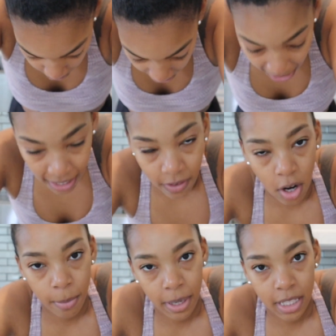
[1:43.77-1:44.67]
Well, not even
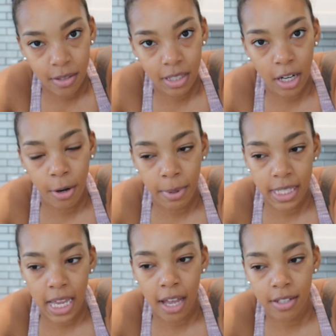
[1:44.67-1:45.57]
our base, it was like our
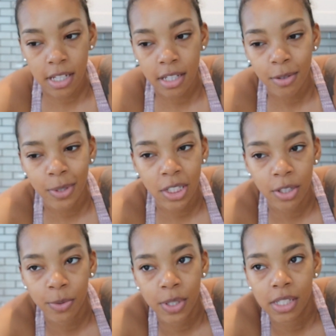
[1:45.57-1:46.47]
base housing,
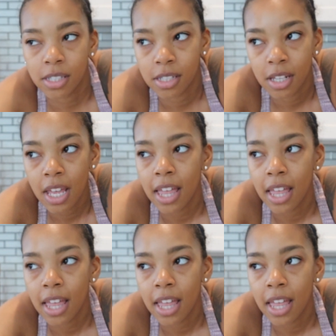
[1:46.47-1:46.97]
which it was,